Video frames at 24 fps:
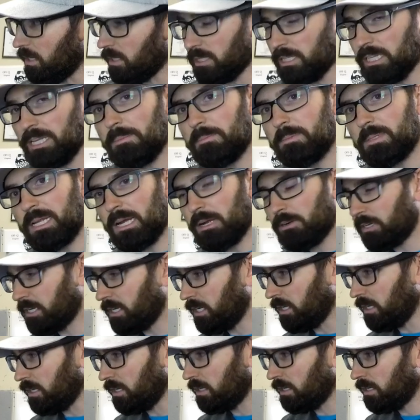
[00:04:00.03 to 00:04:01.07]
lip down
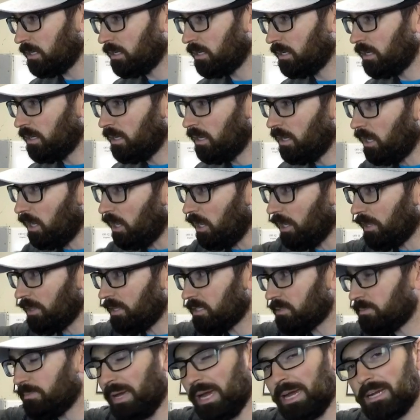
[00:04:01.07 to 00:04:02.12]
here on
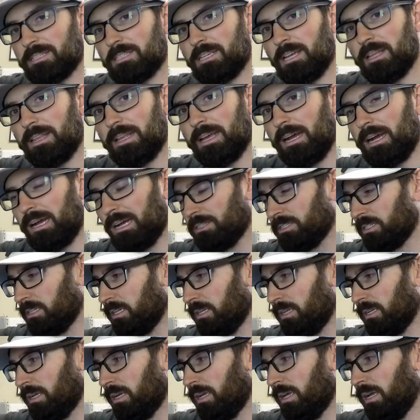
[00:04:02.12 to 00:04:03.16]
this back side of the
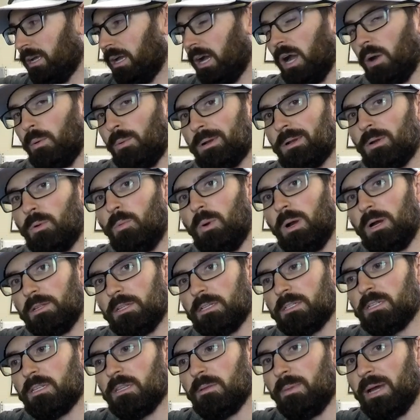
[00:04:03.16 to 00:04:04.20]
housing, I want to weld
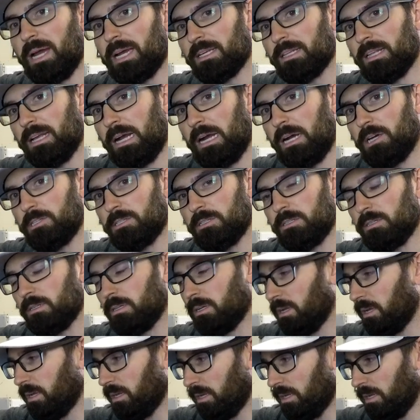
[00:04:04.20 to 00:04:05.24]
it to the back of the housing.
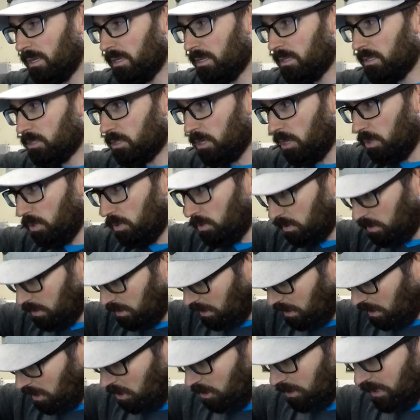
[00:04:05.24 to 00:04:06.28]
So I'll